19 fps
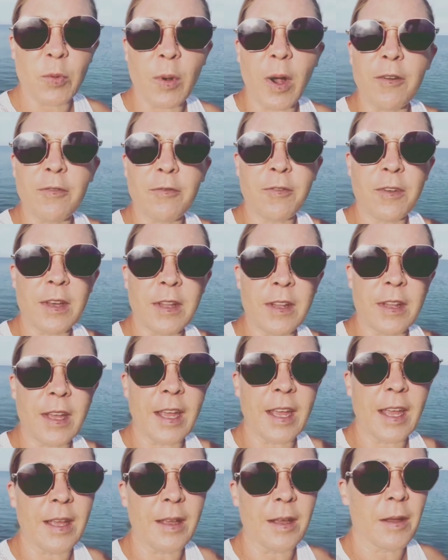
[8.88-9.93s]
who are
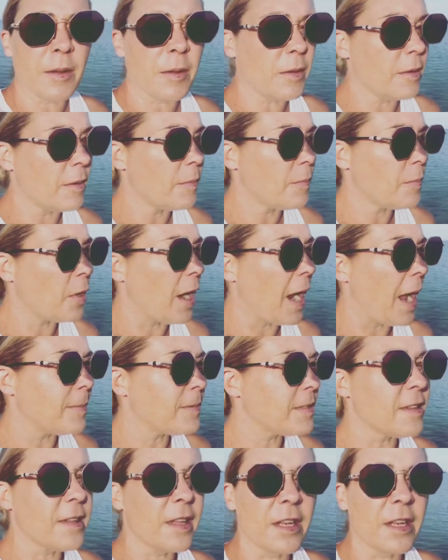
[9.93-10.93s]
feeling perhaps a